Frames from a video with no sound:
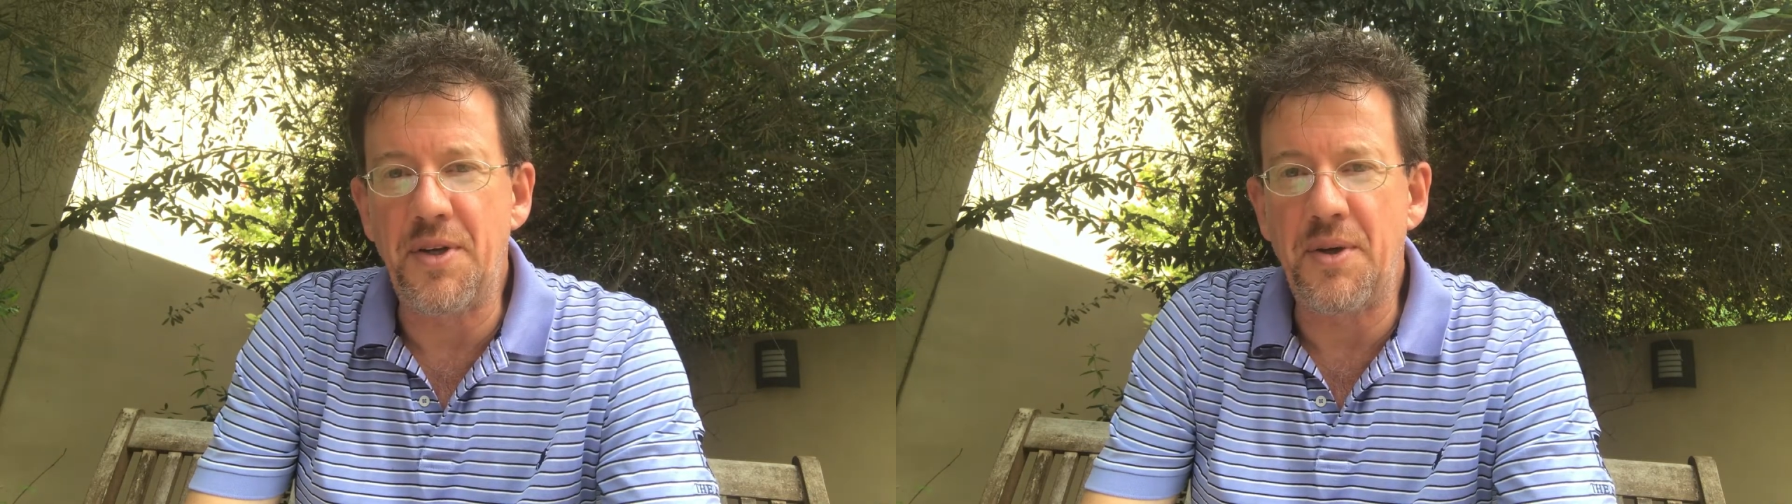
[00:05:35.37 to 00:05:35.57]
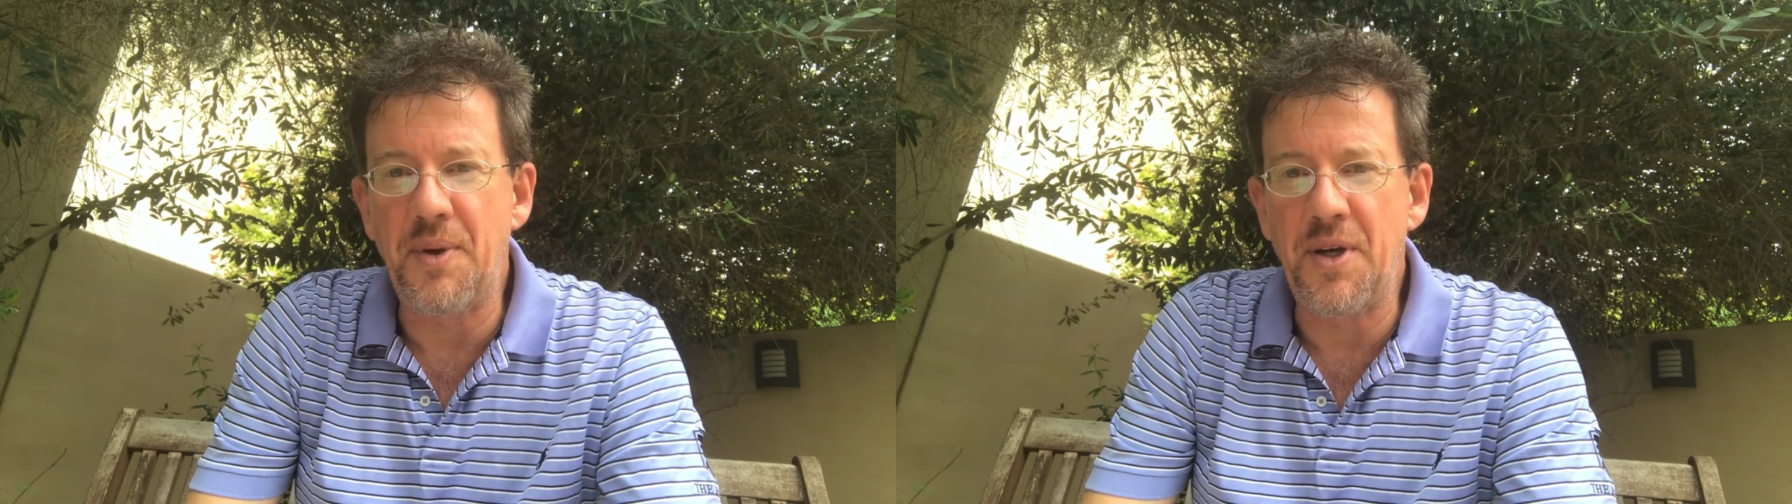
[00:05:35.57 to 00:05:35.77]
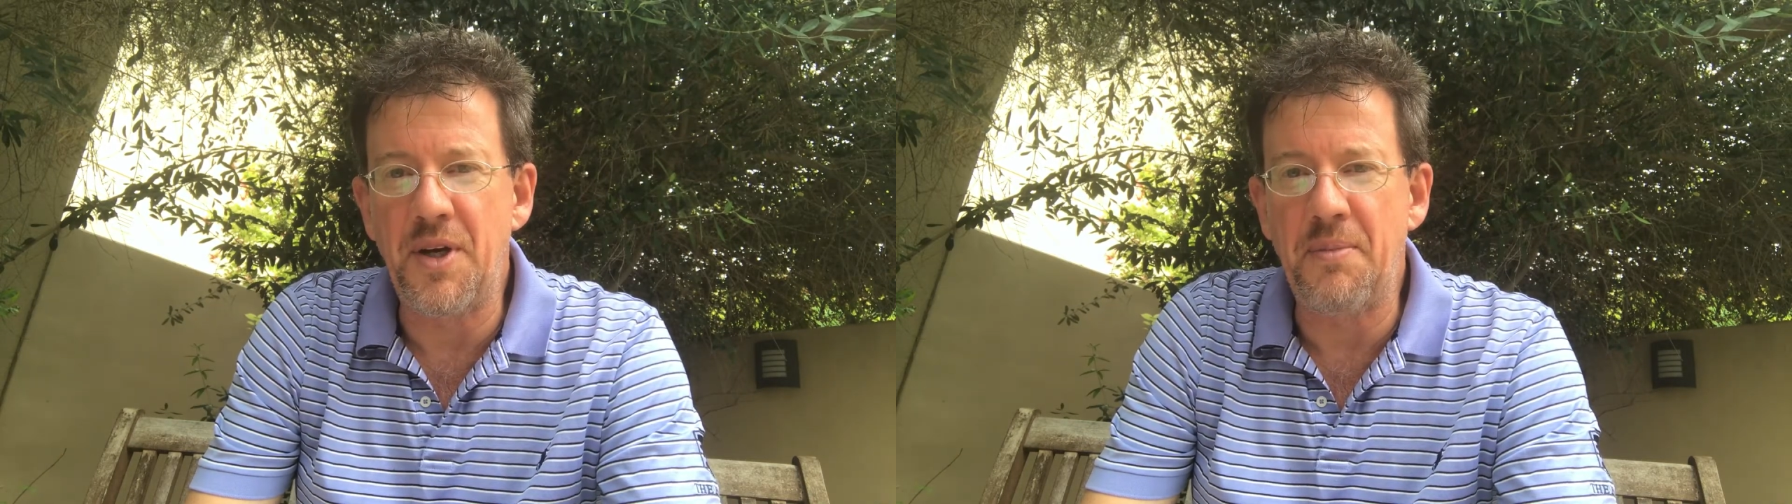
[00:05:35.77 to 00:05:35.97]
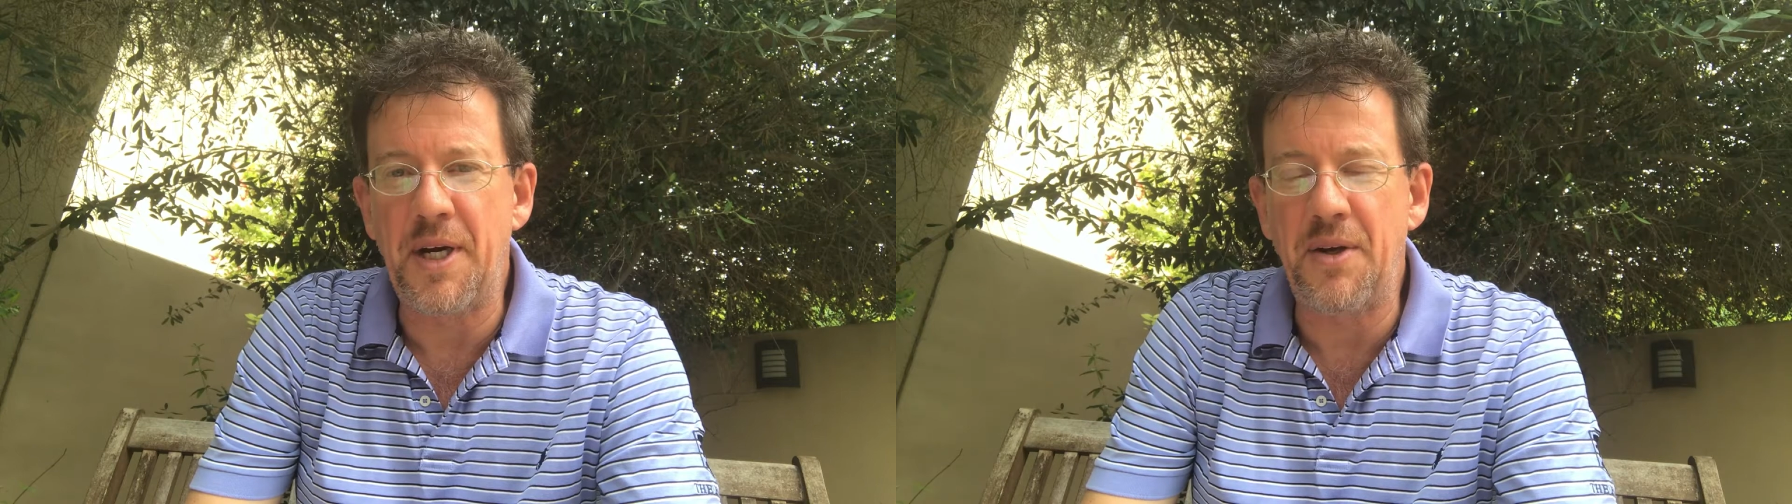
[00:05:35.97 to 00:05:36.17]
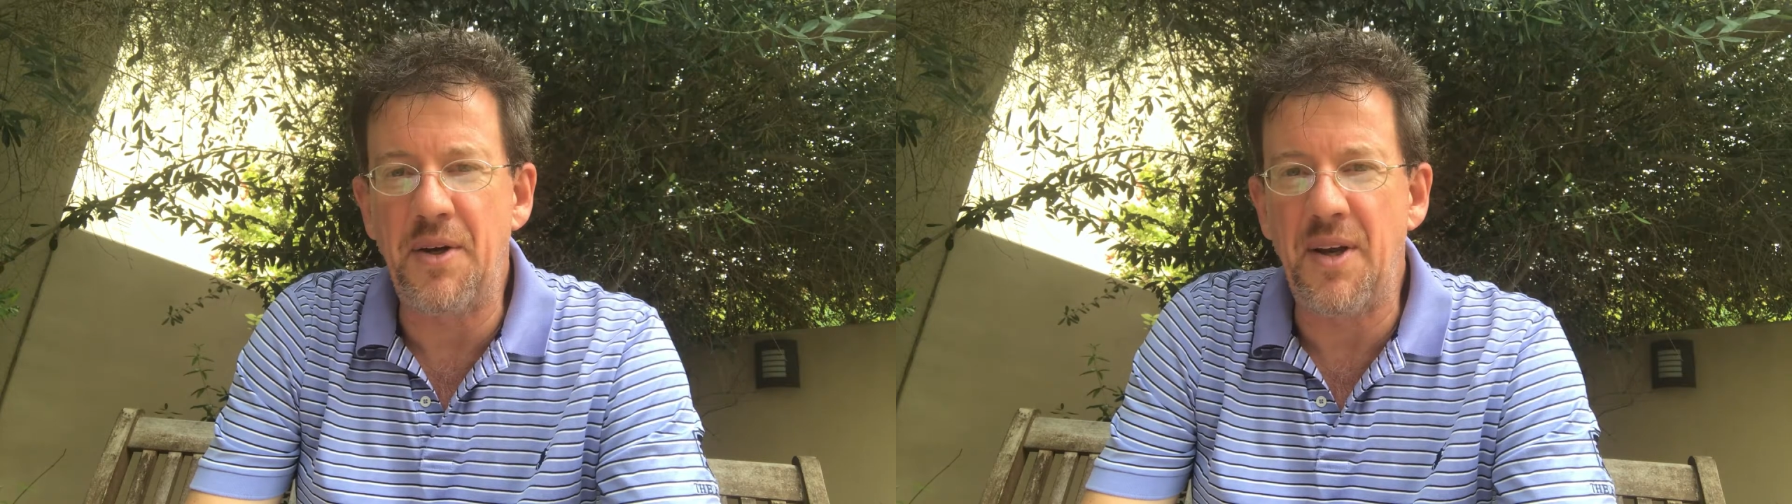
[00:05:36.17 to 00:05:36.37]
that we heard
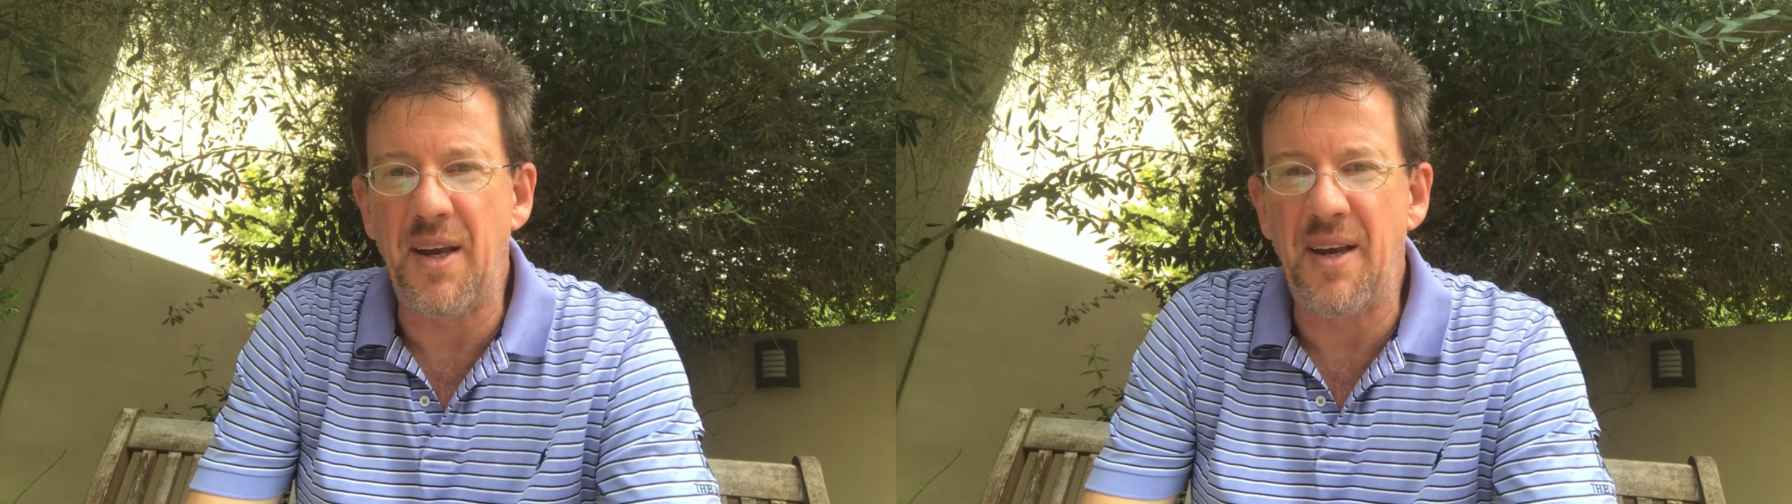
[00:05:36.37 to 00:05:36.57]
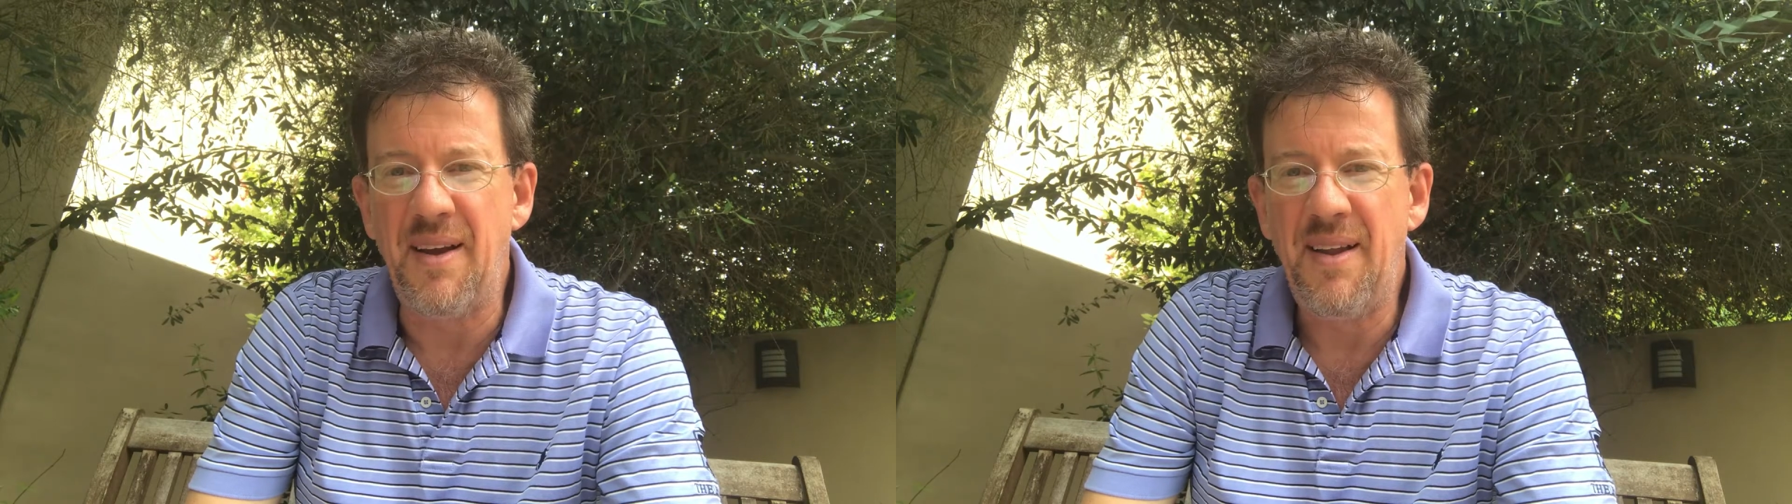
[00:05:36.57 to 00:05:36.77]
about earlier.